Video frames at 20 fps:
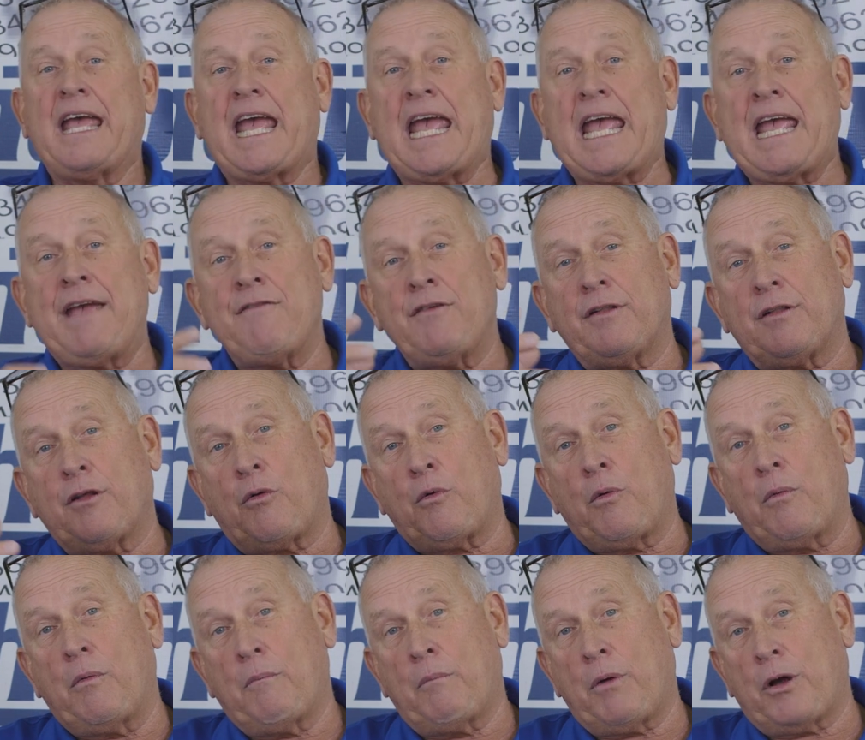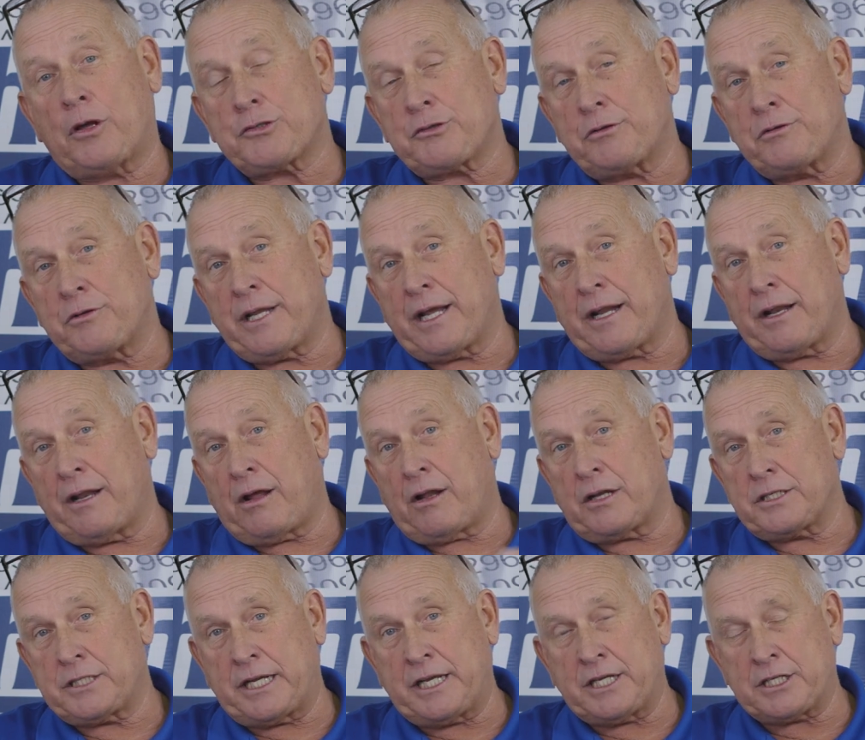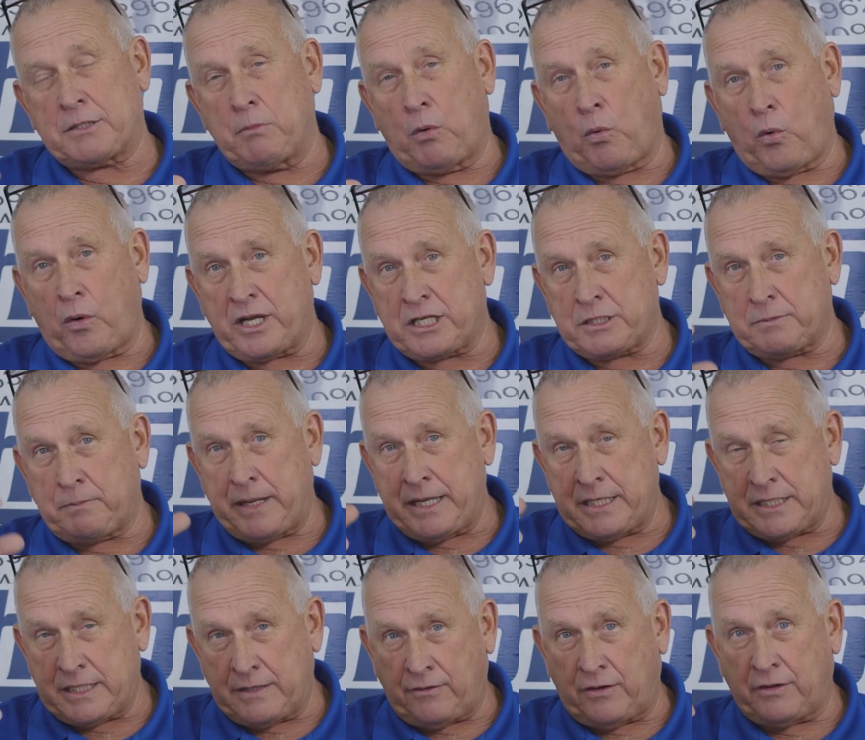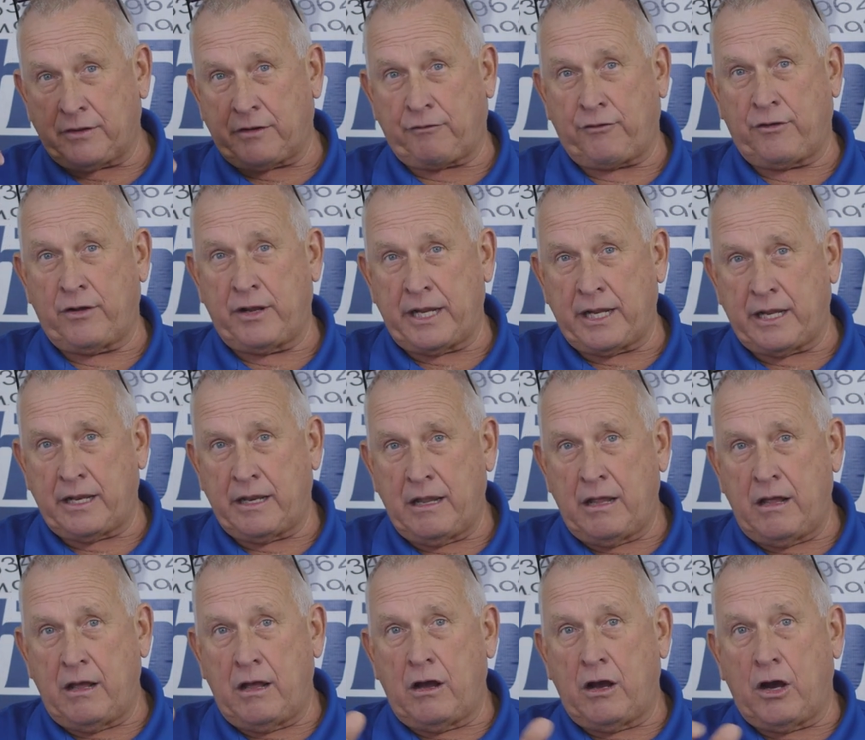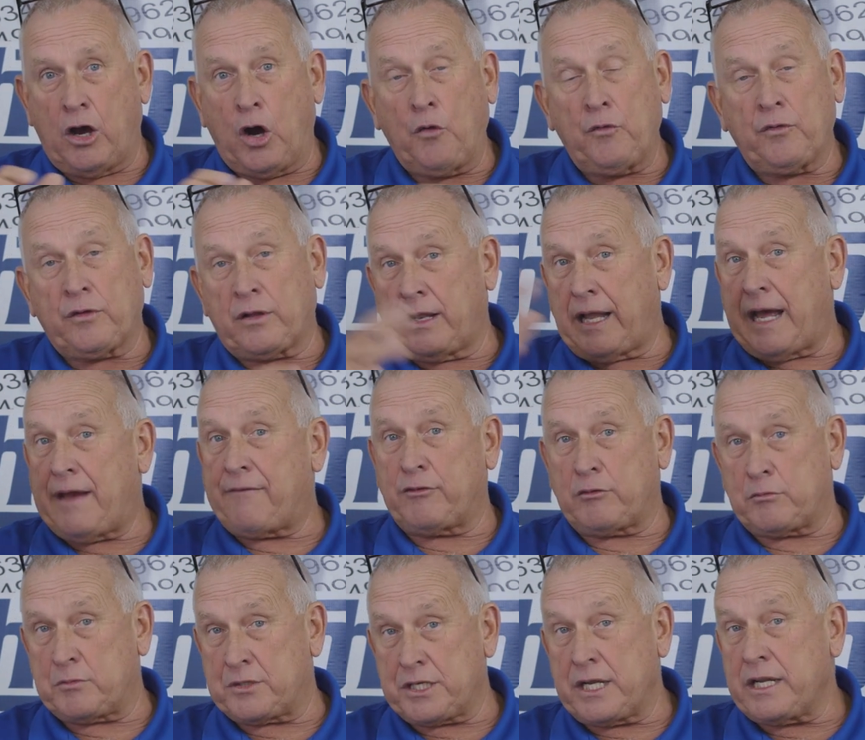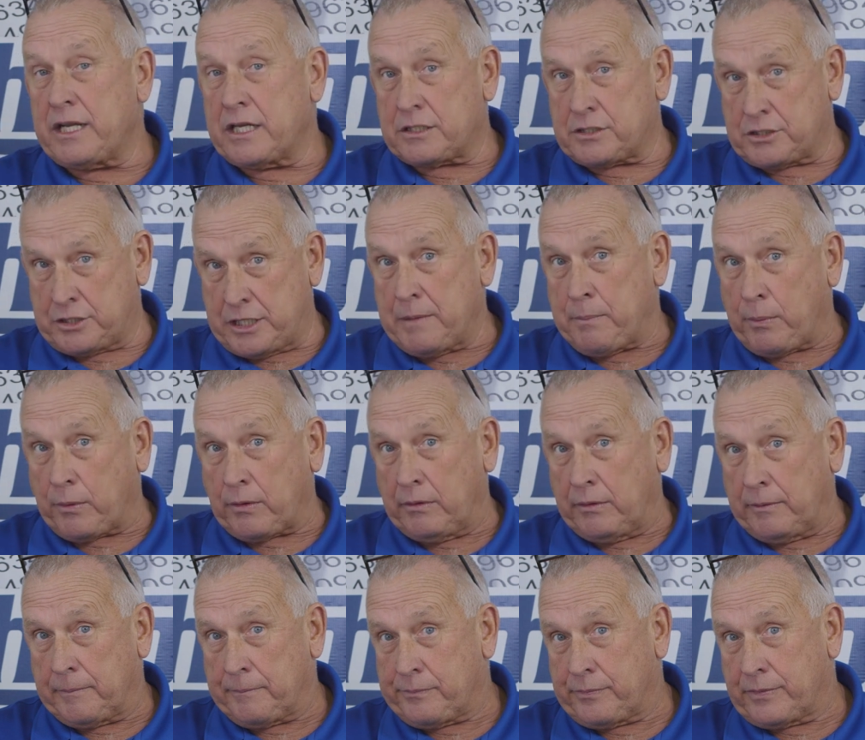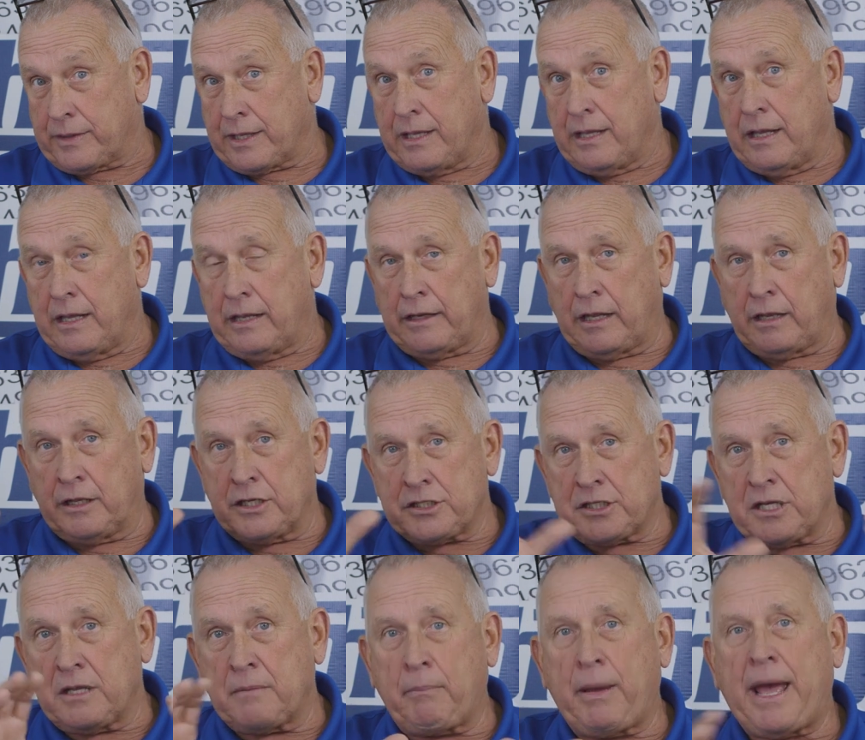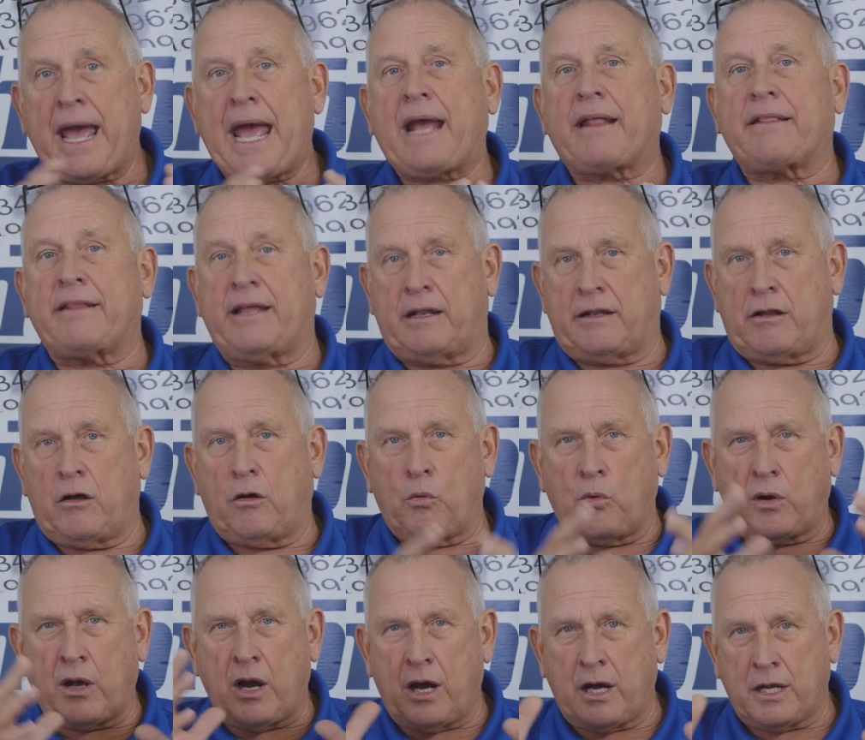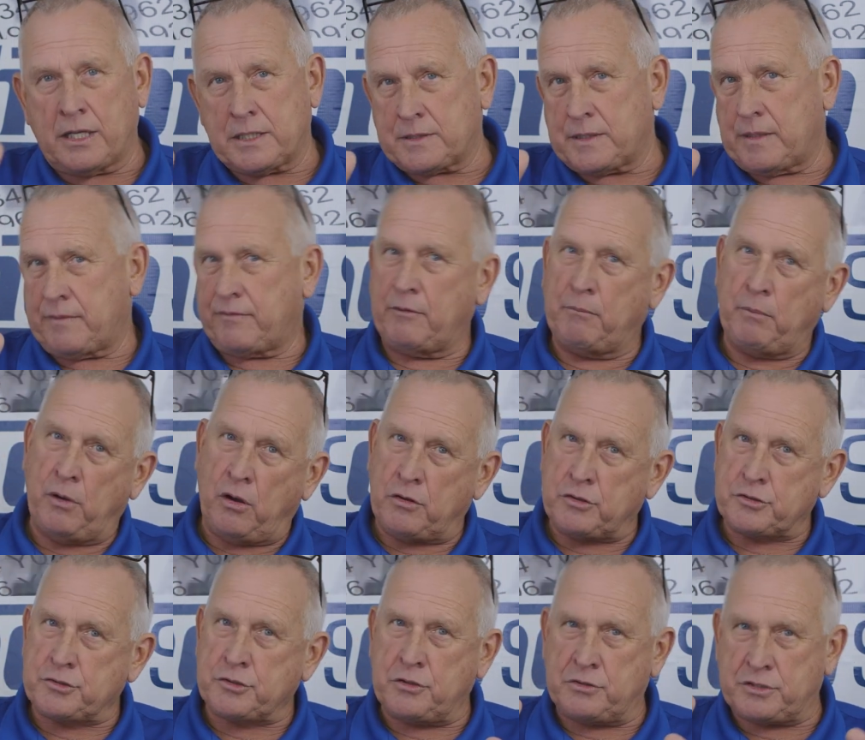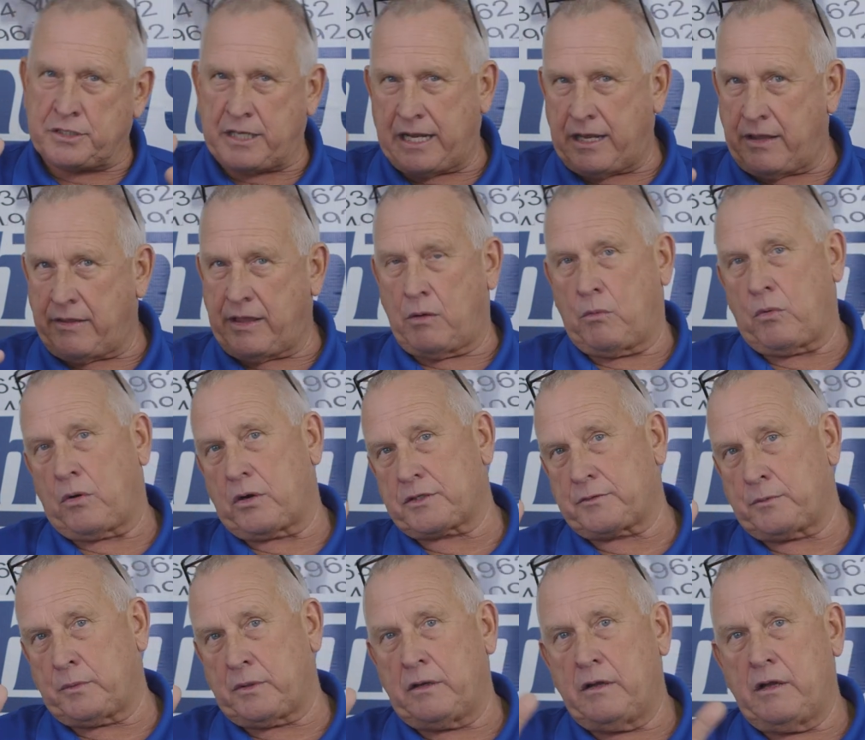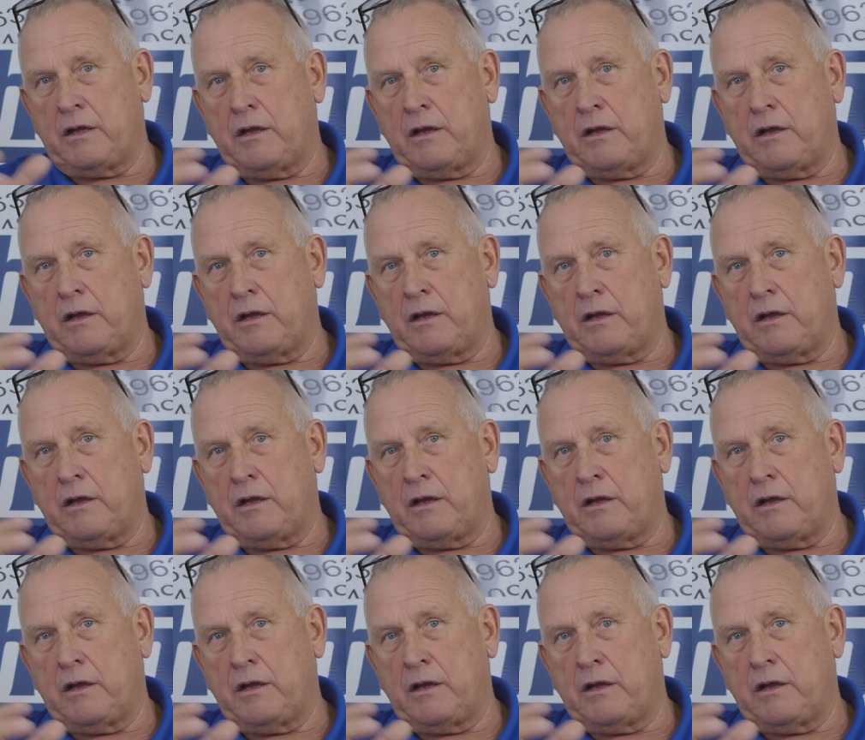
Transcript: even though ball screw technology is more expensive on the front end, over the life of the machine it's cheaper. Now let's unpack that whole concept of ball screws and how that works. Well,